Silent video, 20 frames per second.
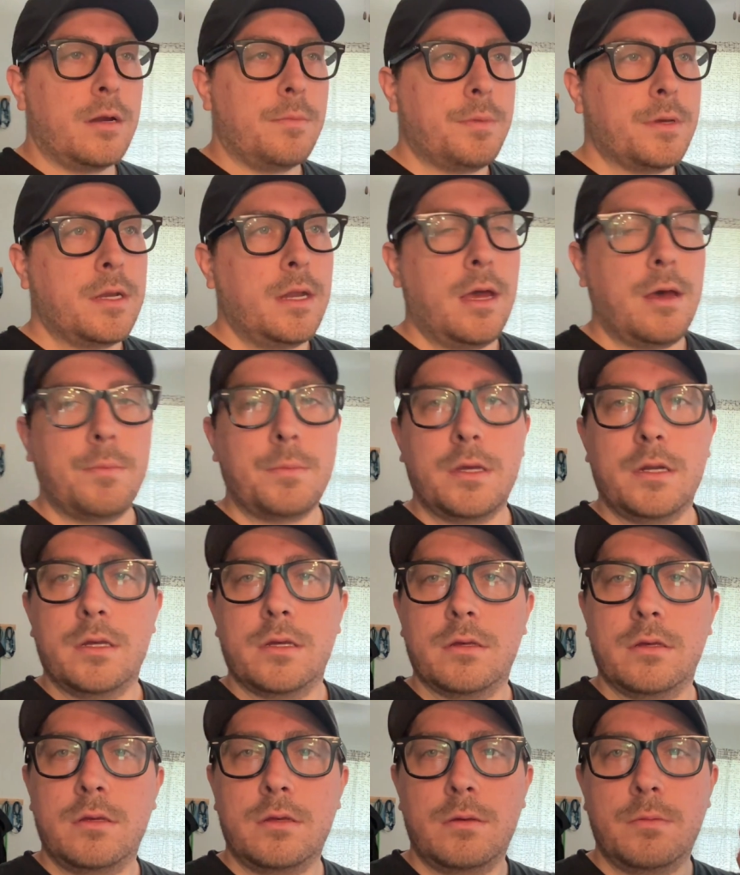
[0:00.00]
but now I'm
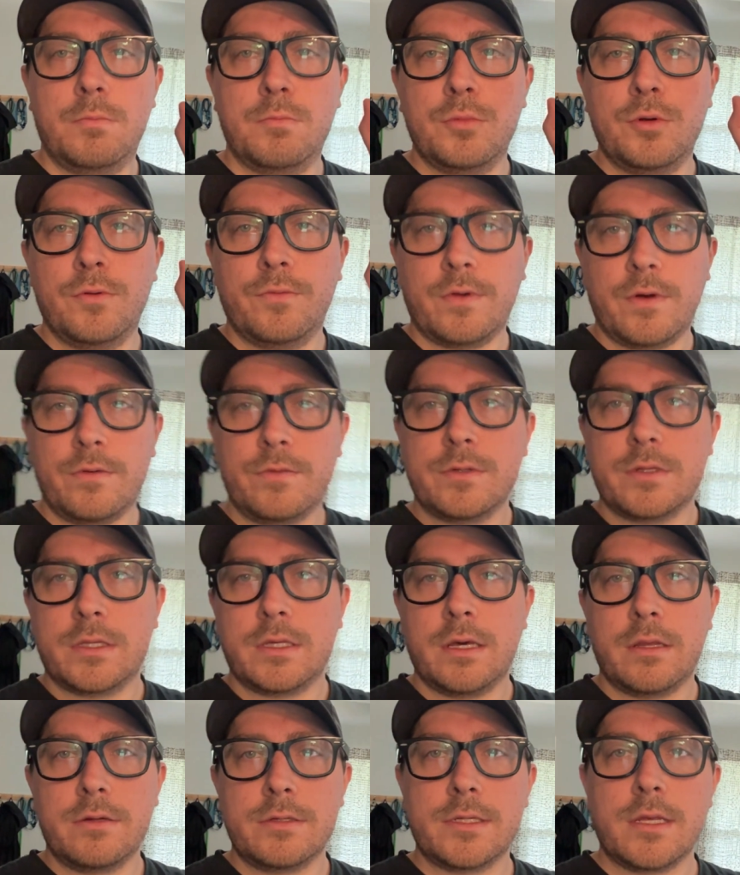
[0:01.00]
gonna move over to
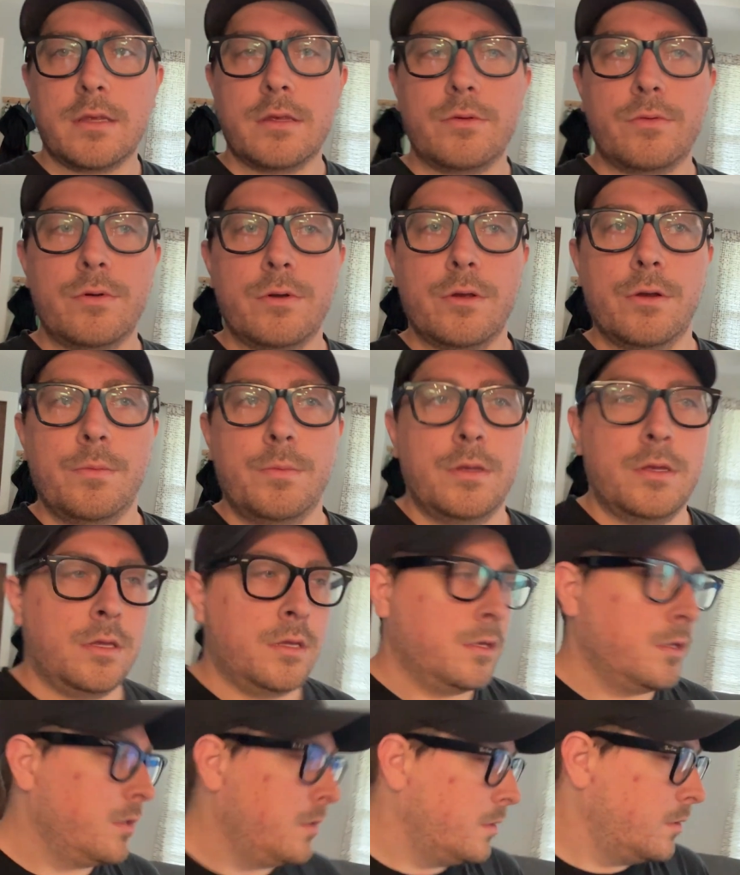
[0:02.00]
the other side of the room.
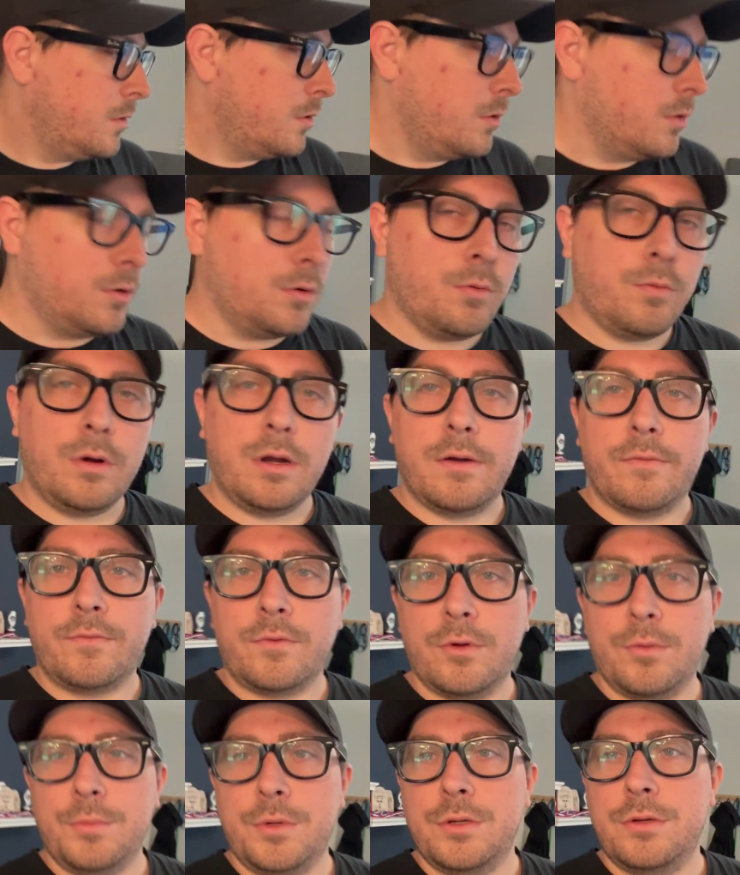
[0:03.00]
We have
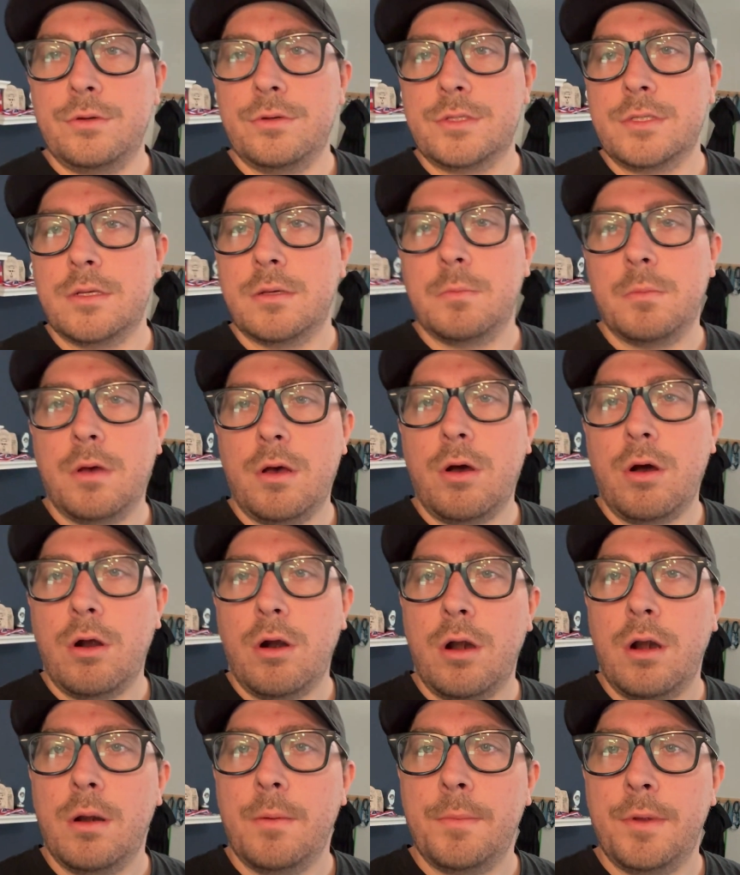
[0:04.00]
room to do some
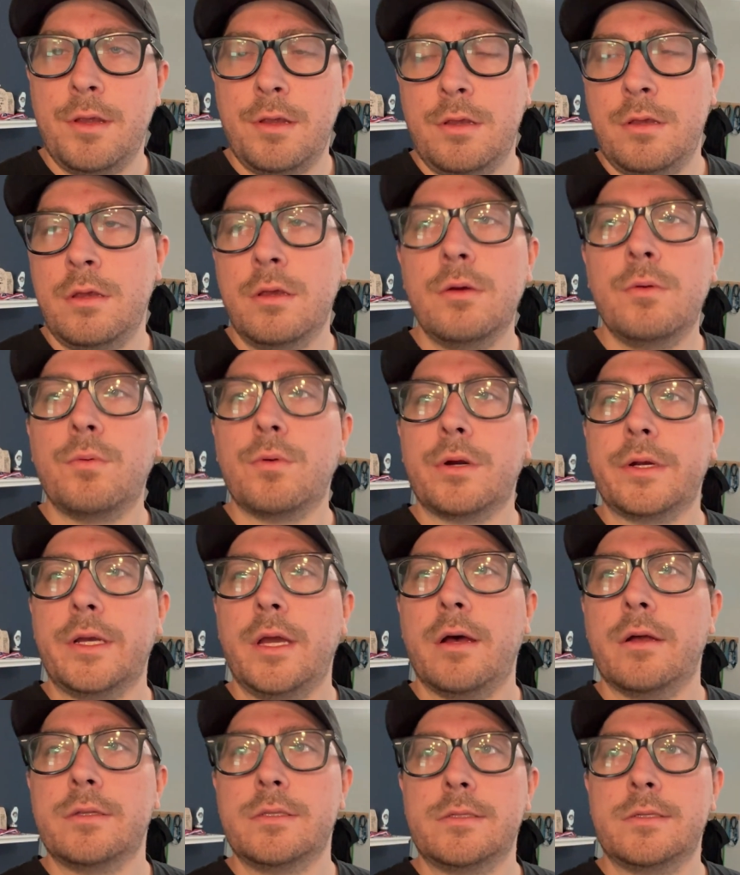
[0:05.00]
arm
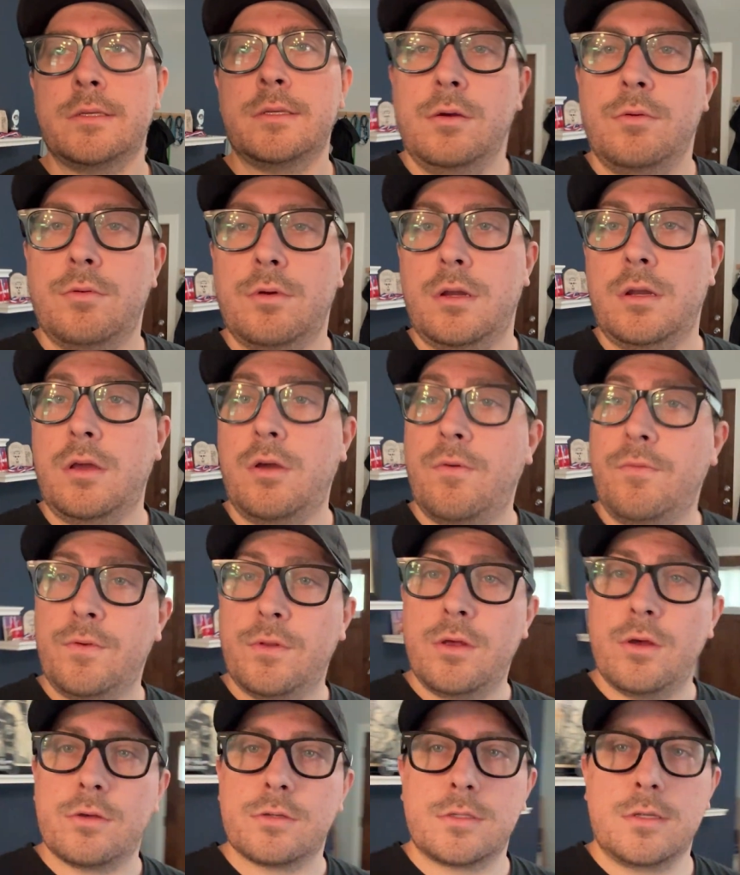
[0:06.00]
workouts. We're gonna go for
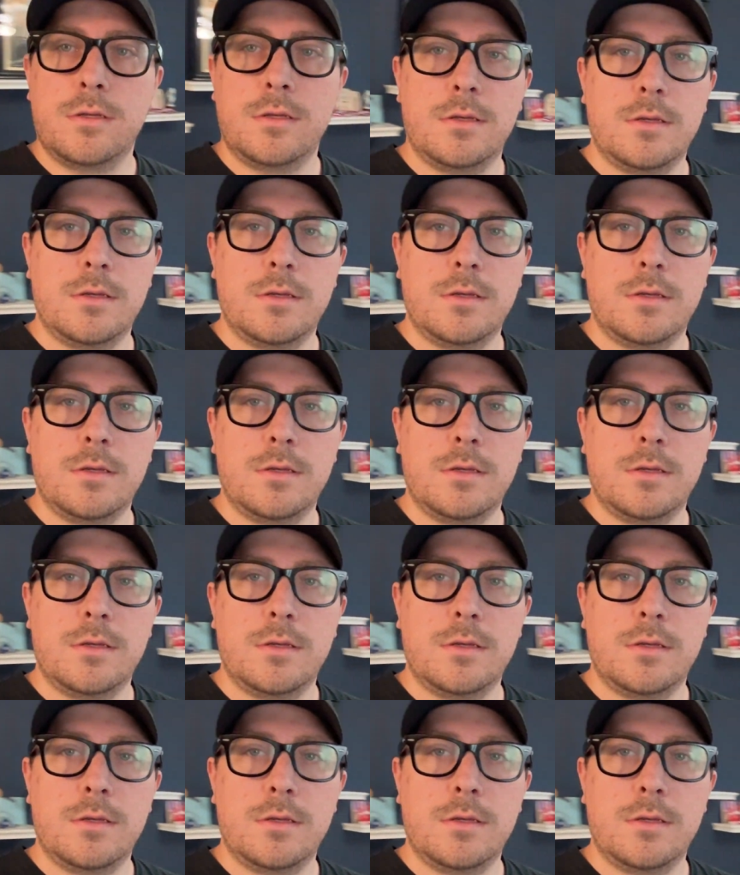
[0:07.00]
those.